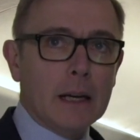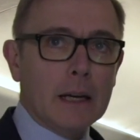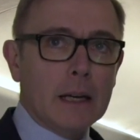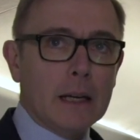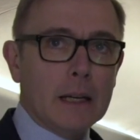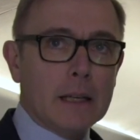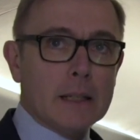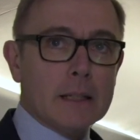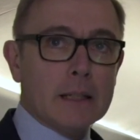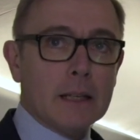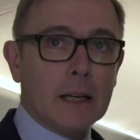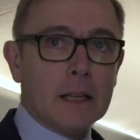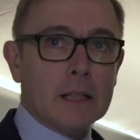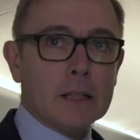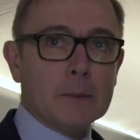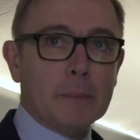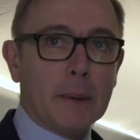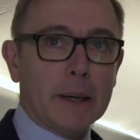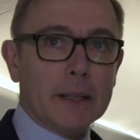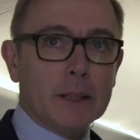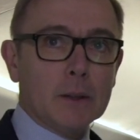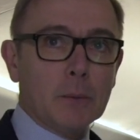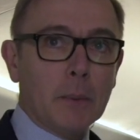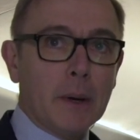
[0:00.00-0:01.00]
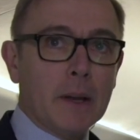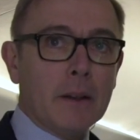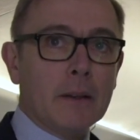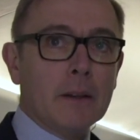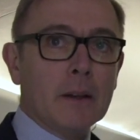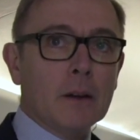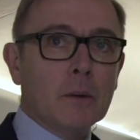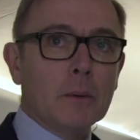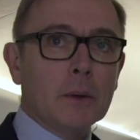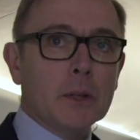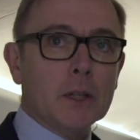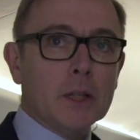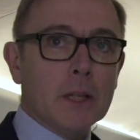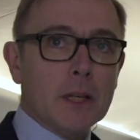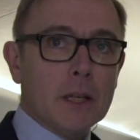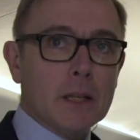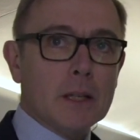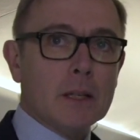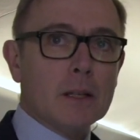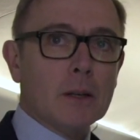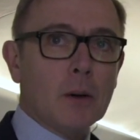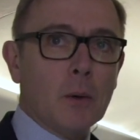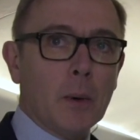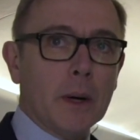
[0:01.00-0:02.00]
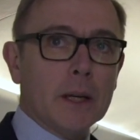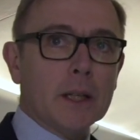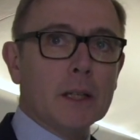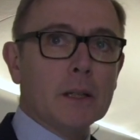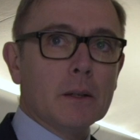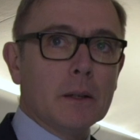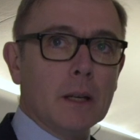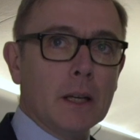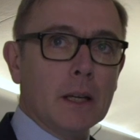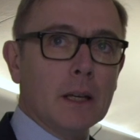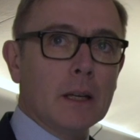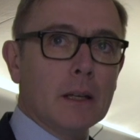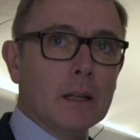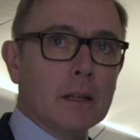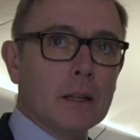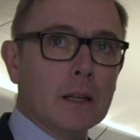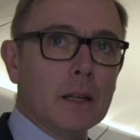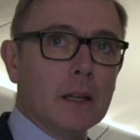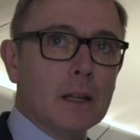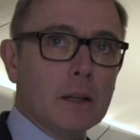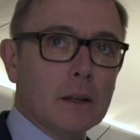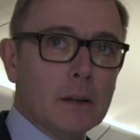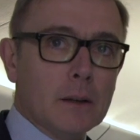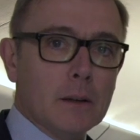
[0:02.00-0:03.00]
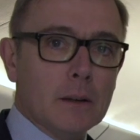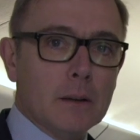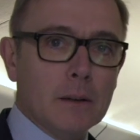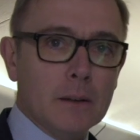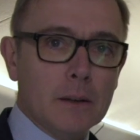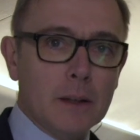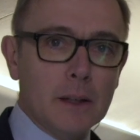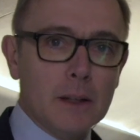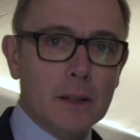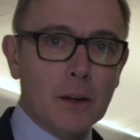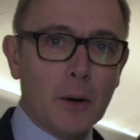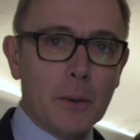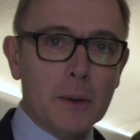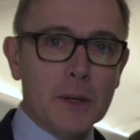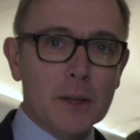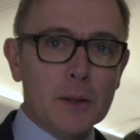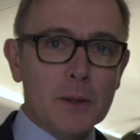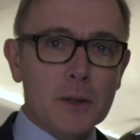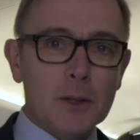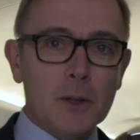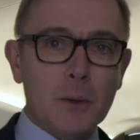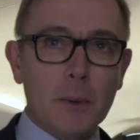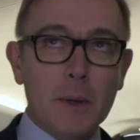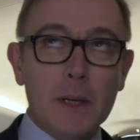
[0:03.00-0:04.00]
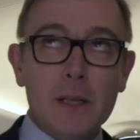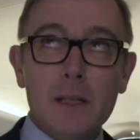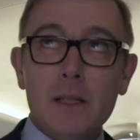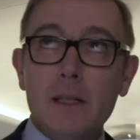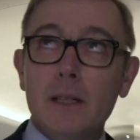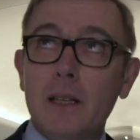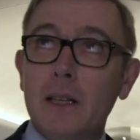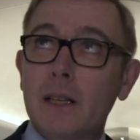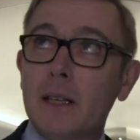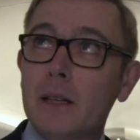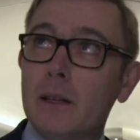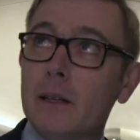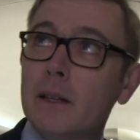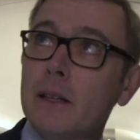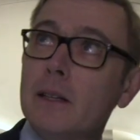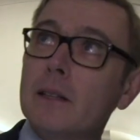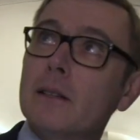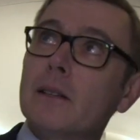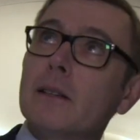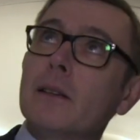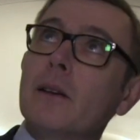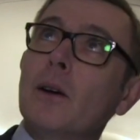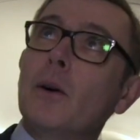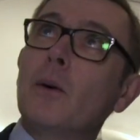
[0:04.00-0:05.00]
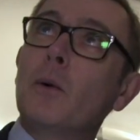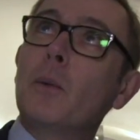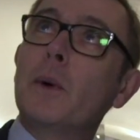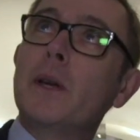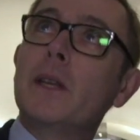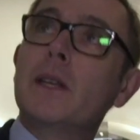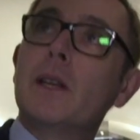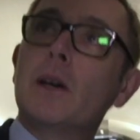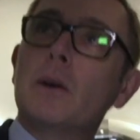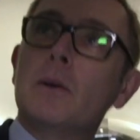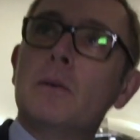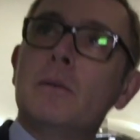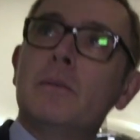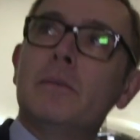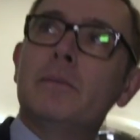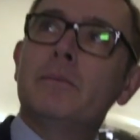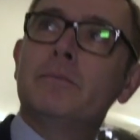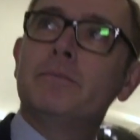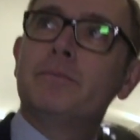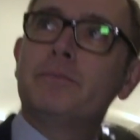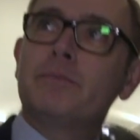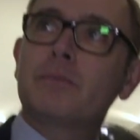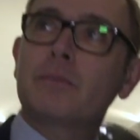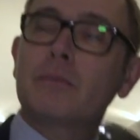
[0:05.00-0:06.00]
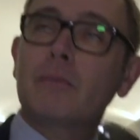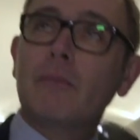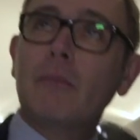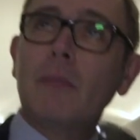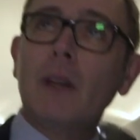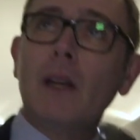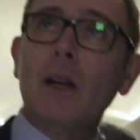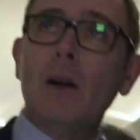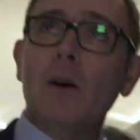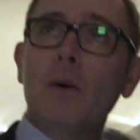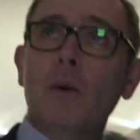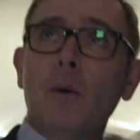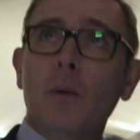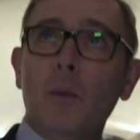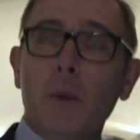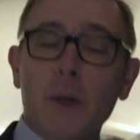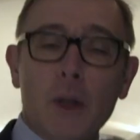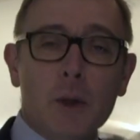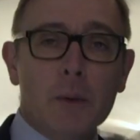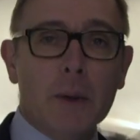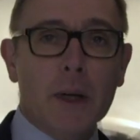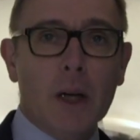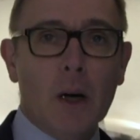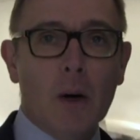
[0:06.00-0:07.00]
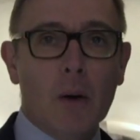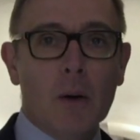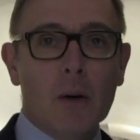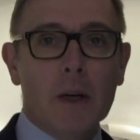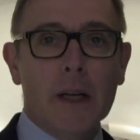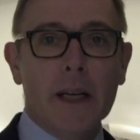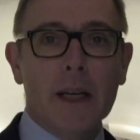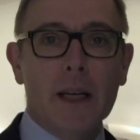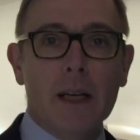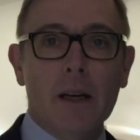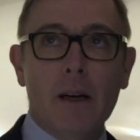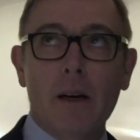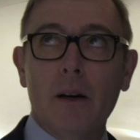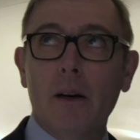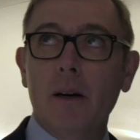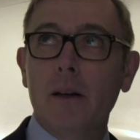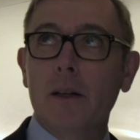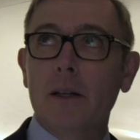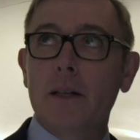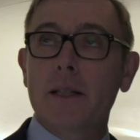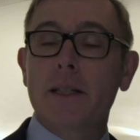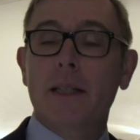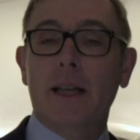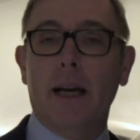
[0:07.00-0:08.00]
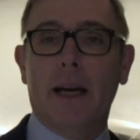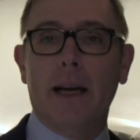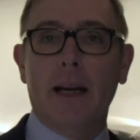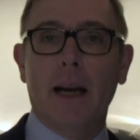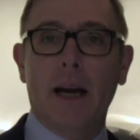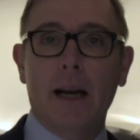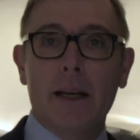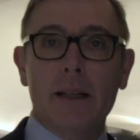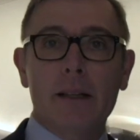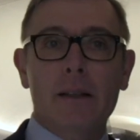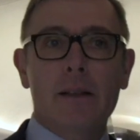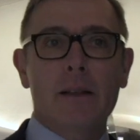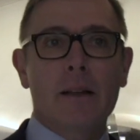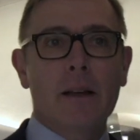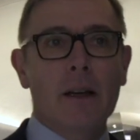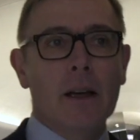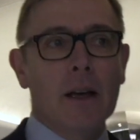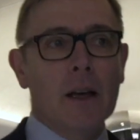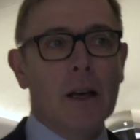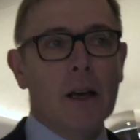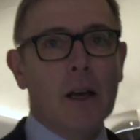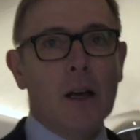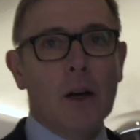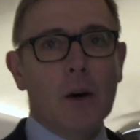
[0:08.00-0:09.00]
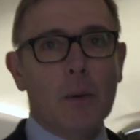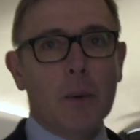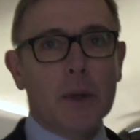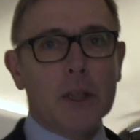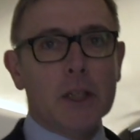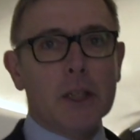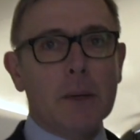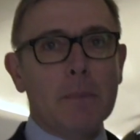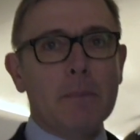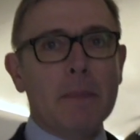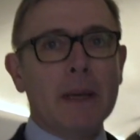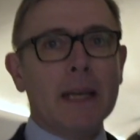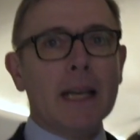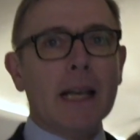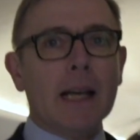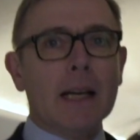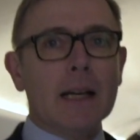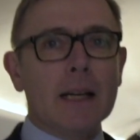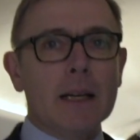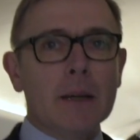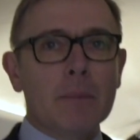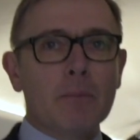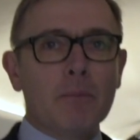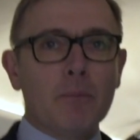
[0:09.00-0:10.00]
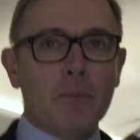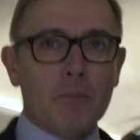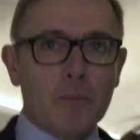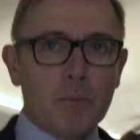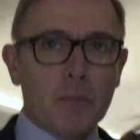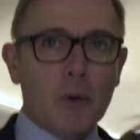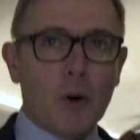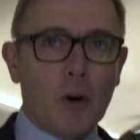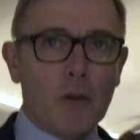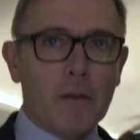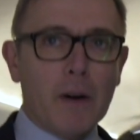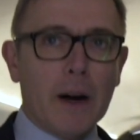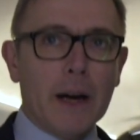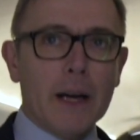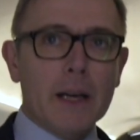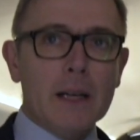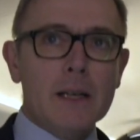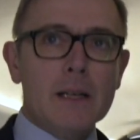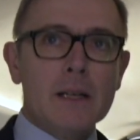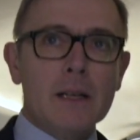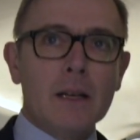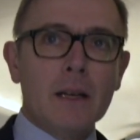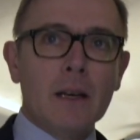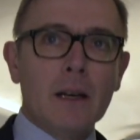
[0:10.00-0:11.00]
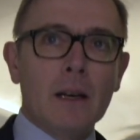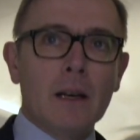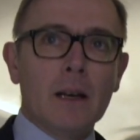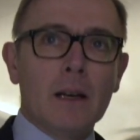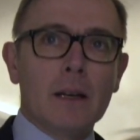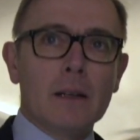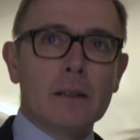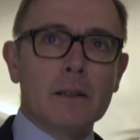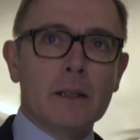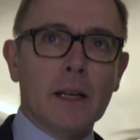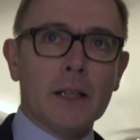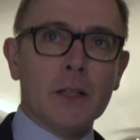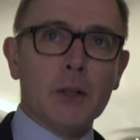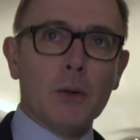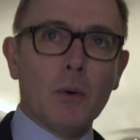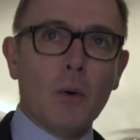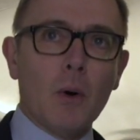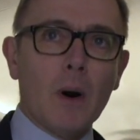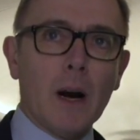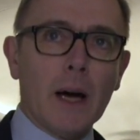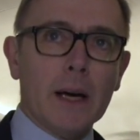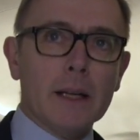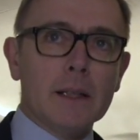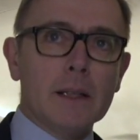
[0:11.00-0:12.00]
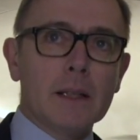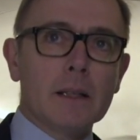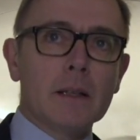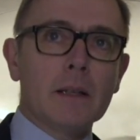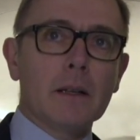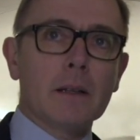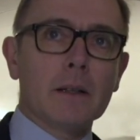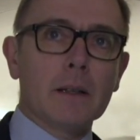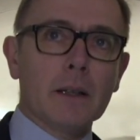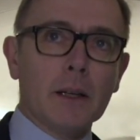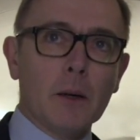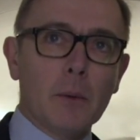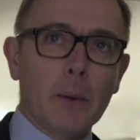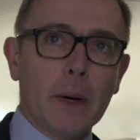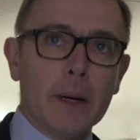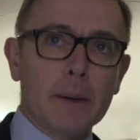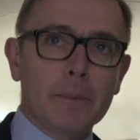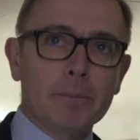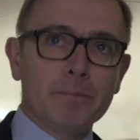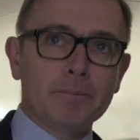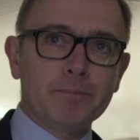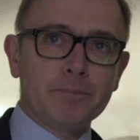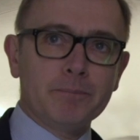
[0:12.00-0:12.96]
It starts by one thing which is quite unique in our industry. It's this window, which we call the skylight, which immediately provides natural light in the entryway.